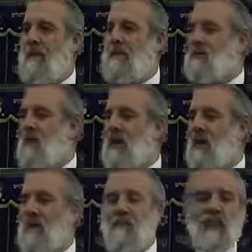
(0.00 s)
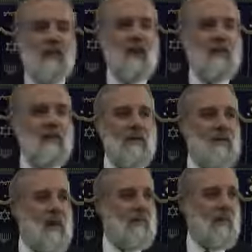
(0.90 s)
is really a midah that
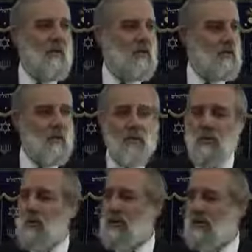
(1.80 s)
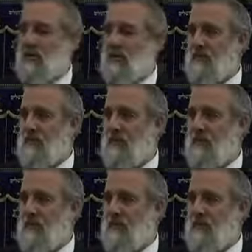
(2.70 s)
does not belong to the Jewish nation